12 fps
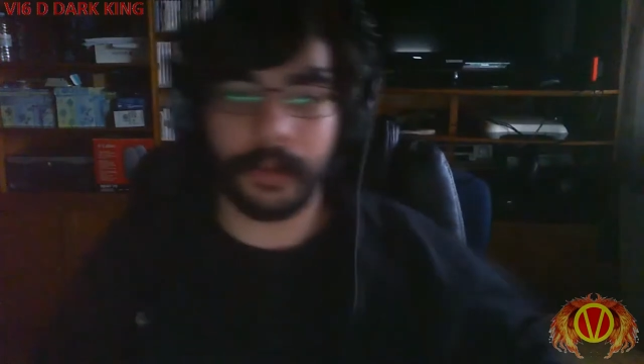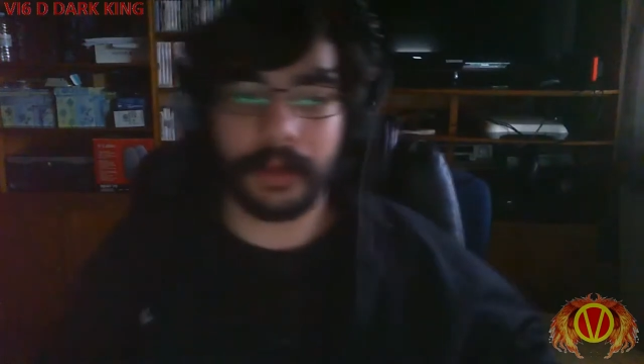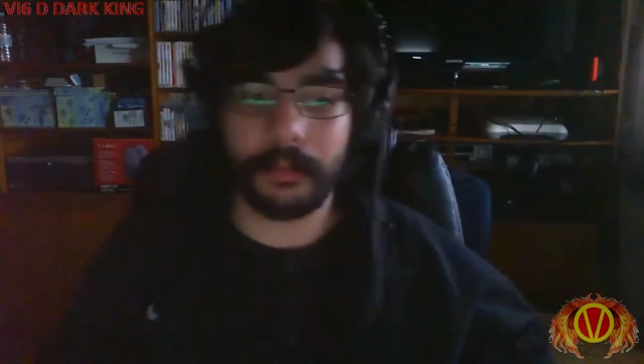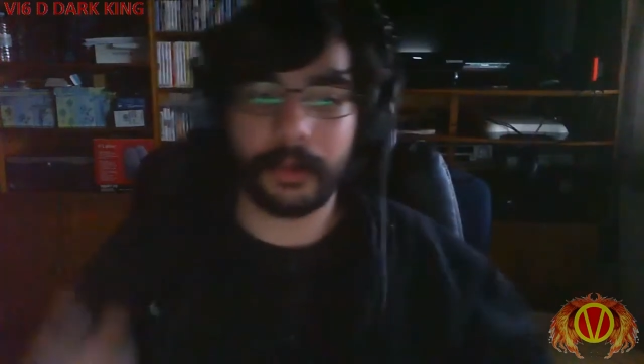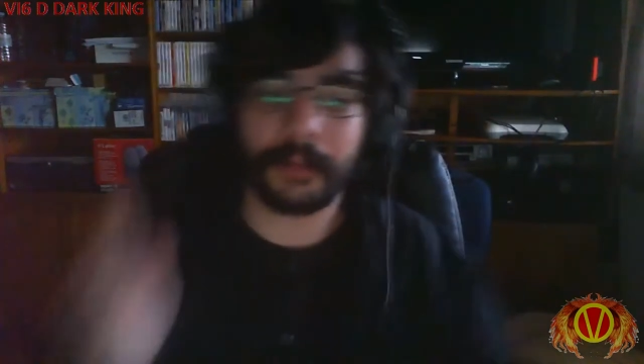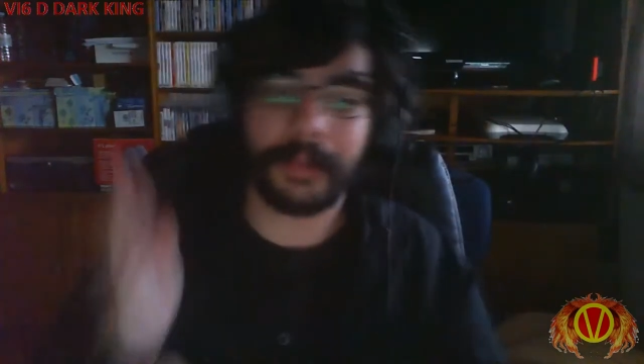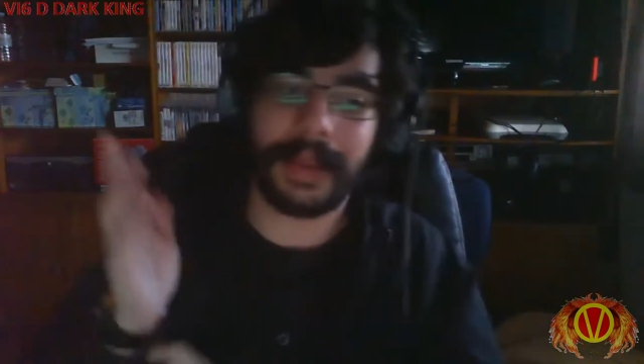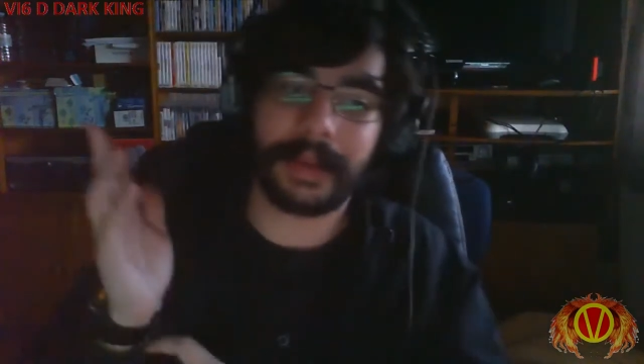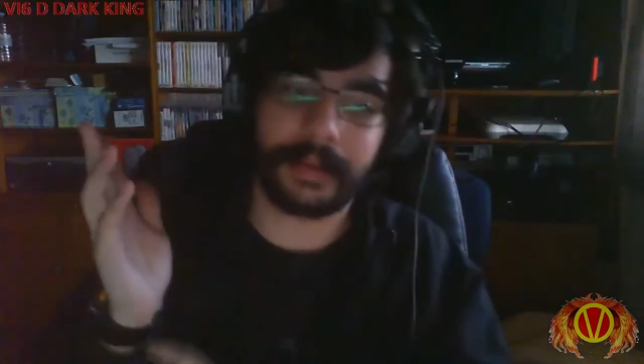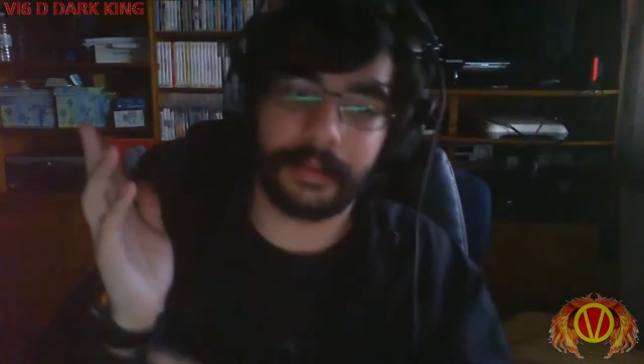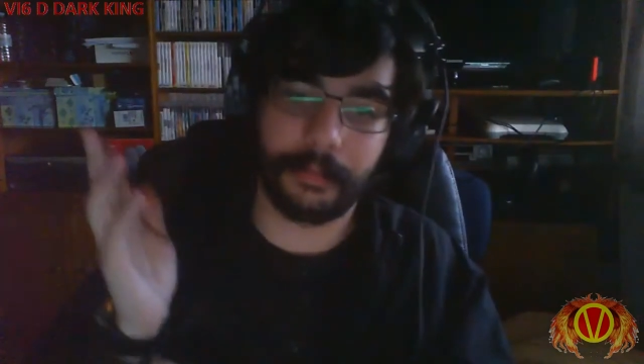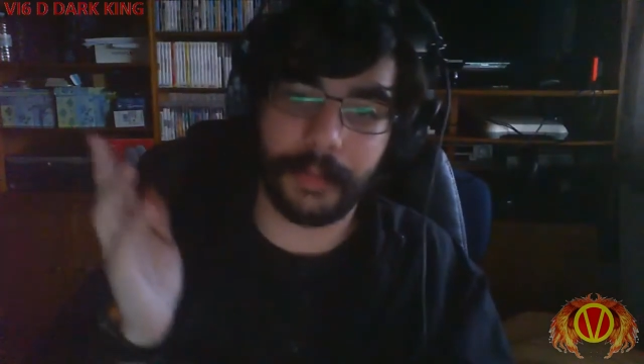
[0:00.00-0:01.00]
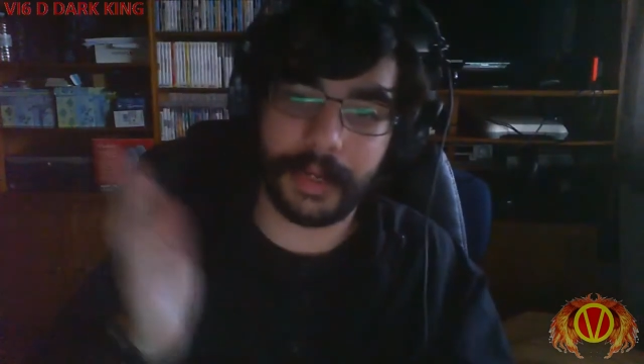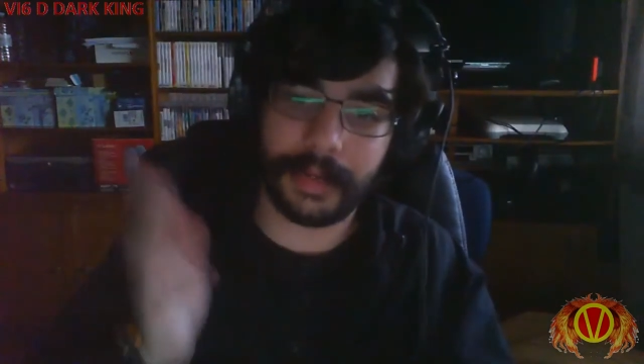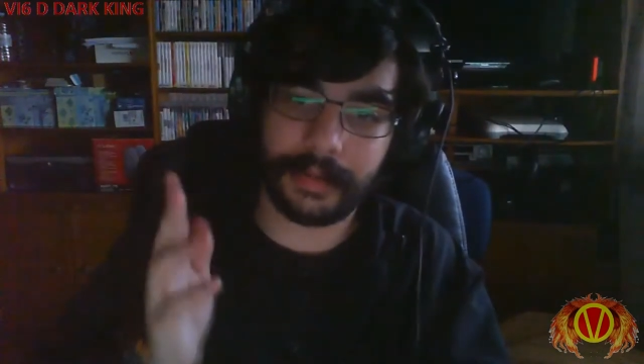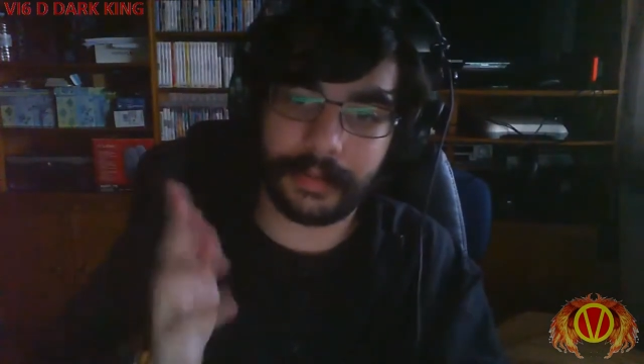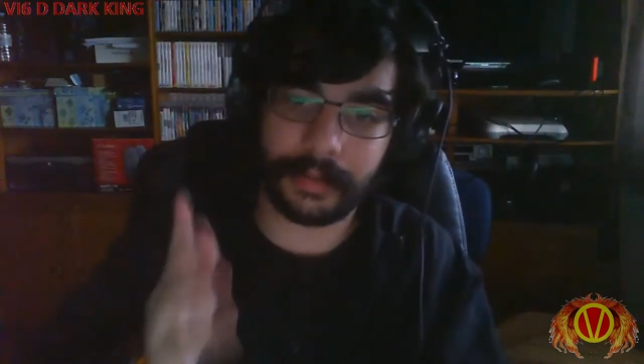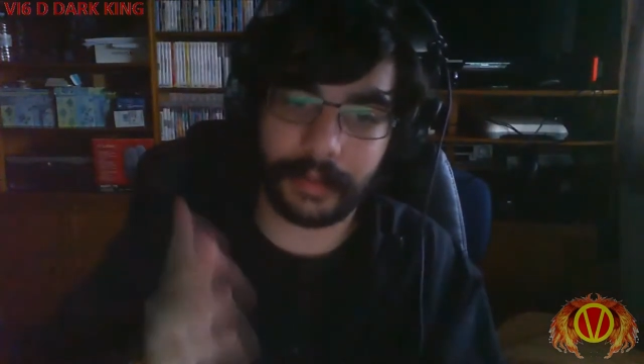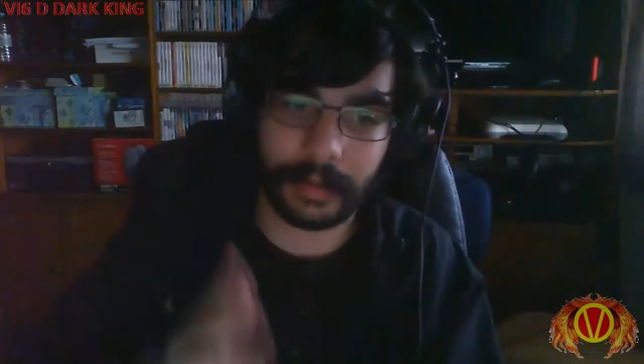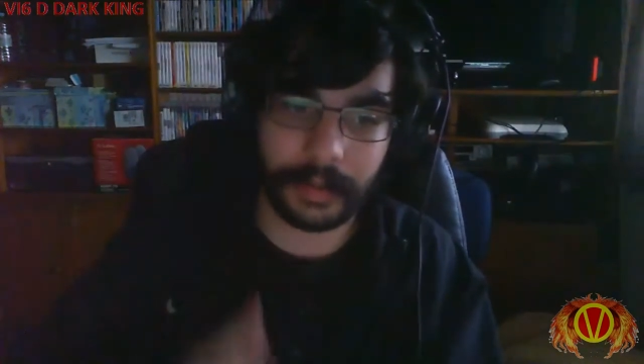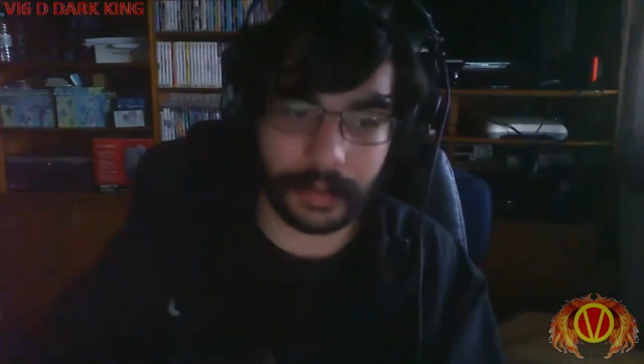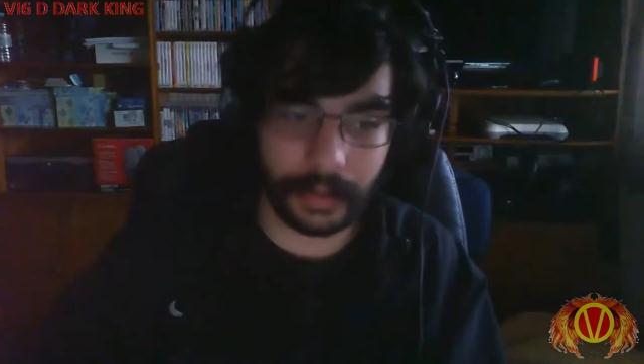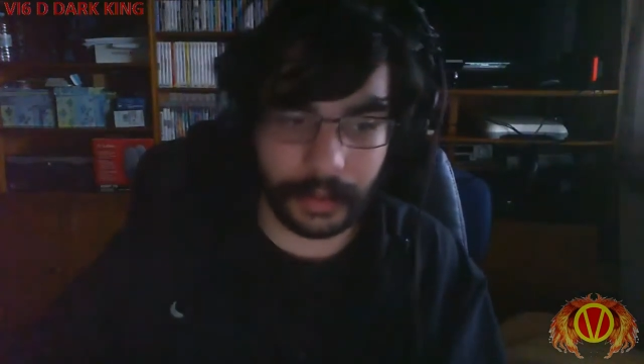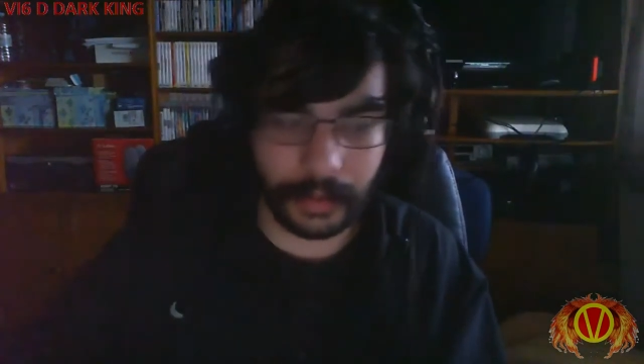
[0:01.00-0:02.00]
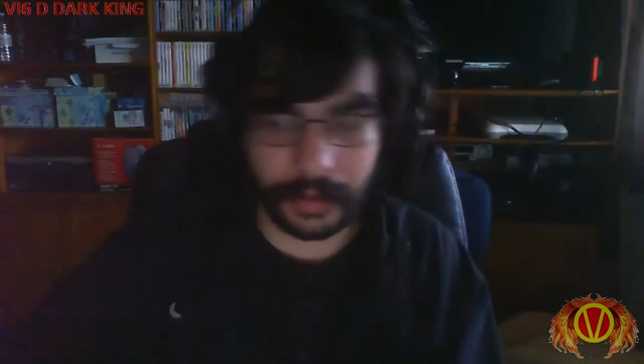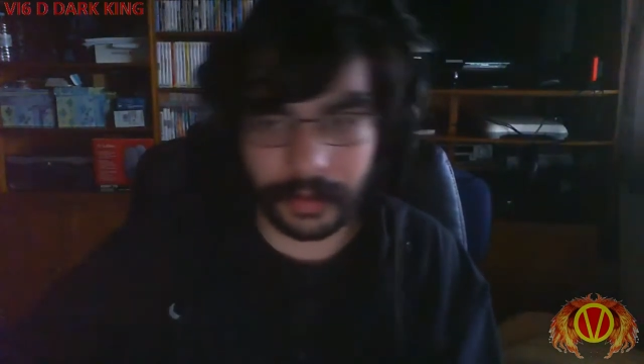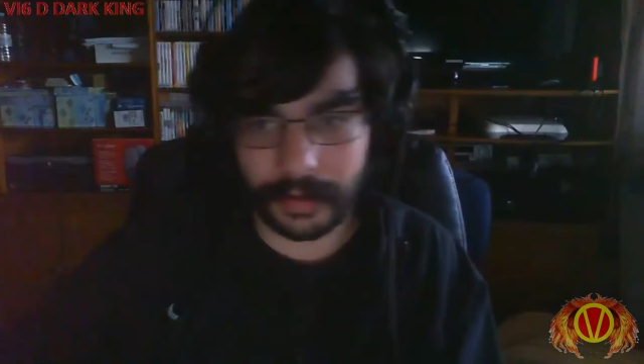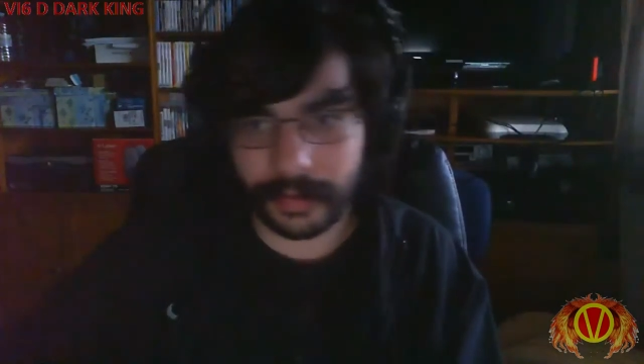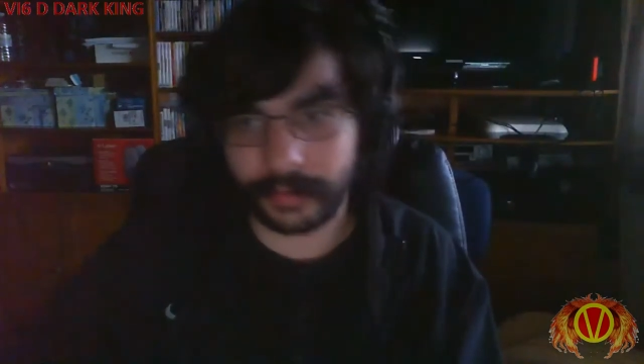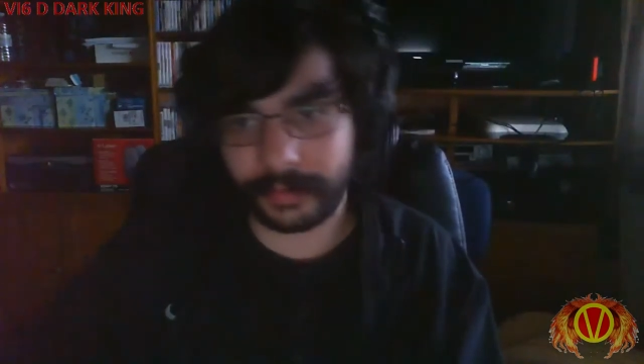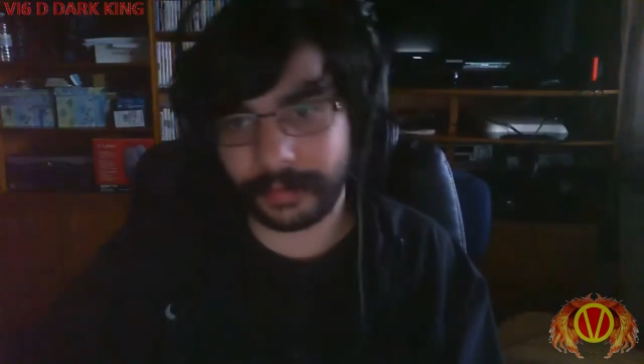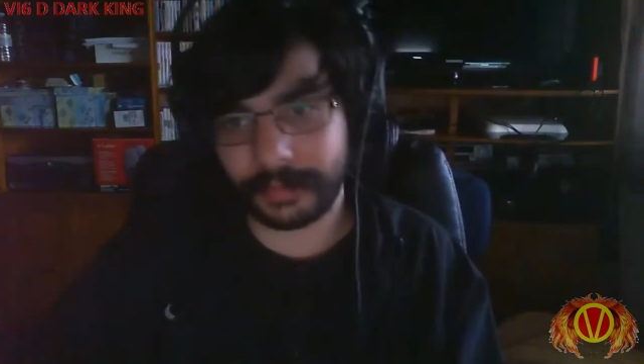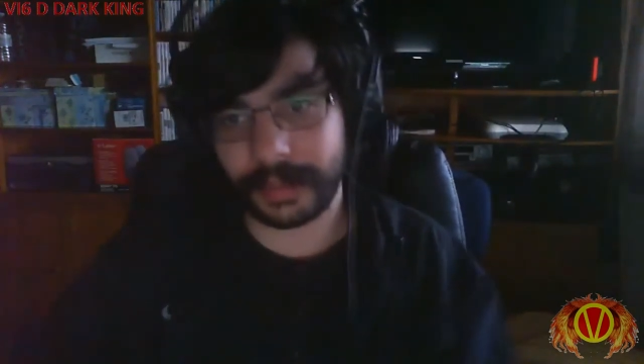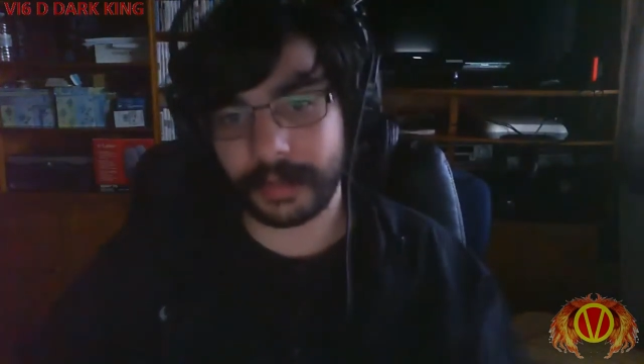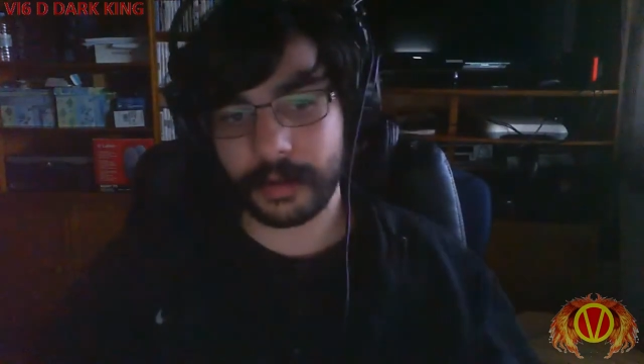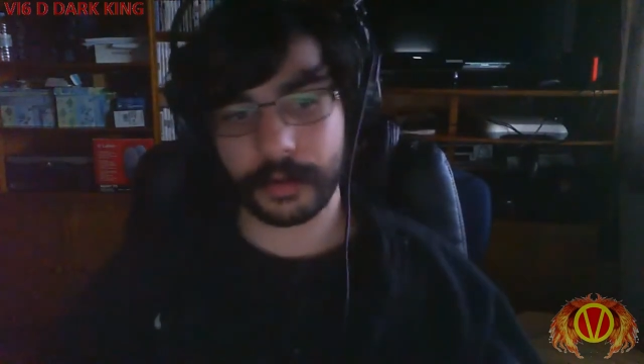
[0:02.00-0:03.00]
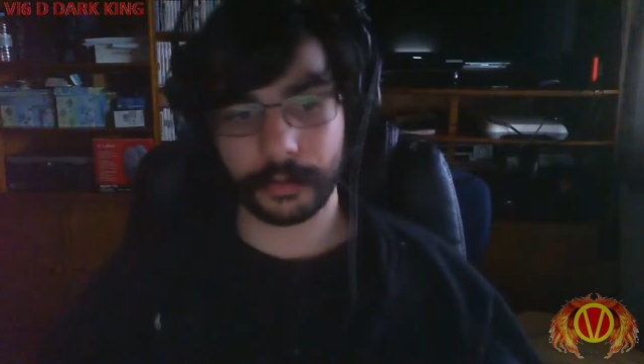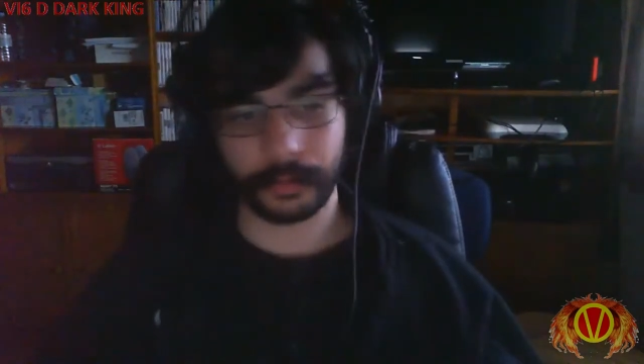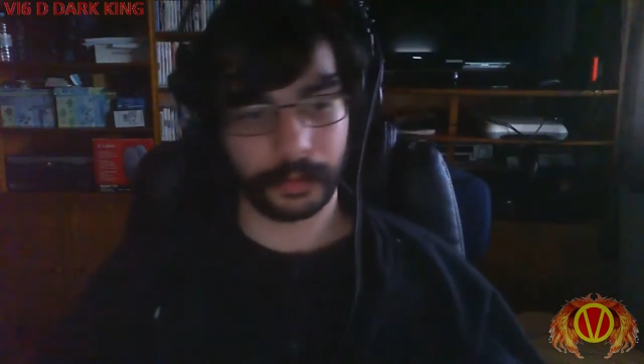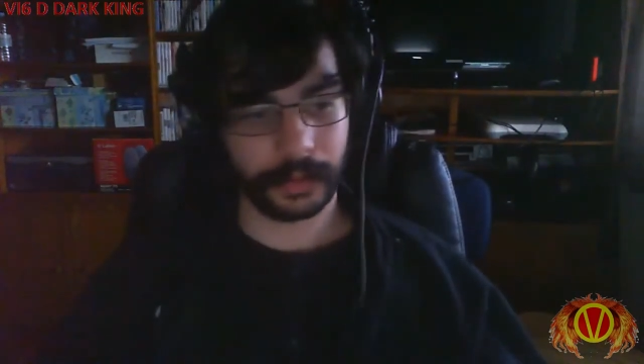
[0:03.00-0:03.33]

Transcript: well, we're back with um, something new.